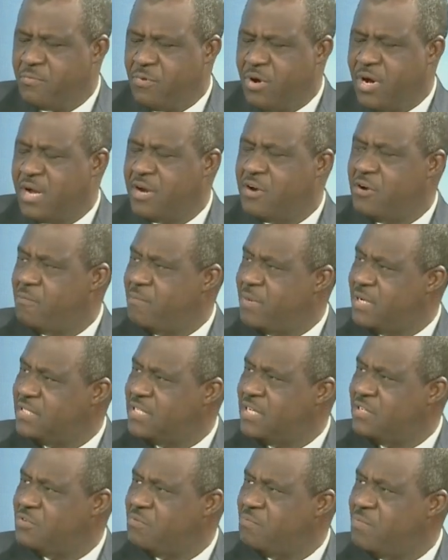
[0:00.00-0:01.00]
Morgan numbers
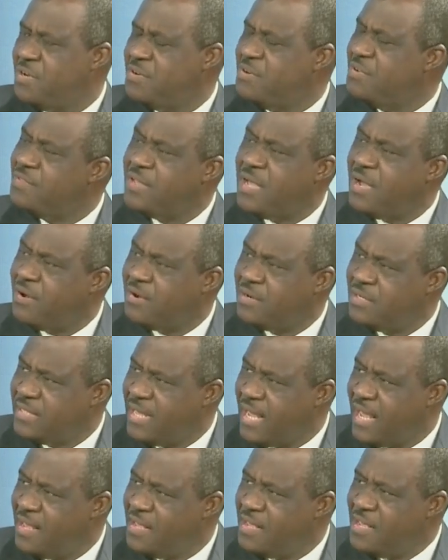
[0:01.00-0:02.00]
that you mentioned, they are all
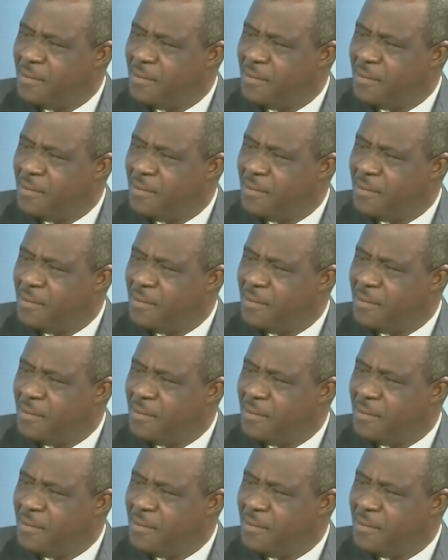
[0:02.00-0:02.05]
there.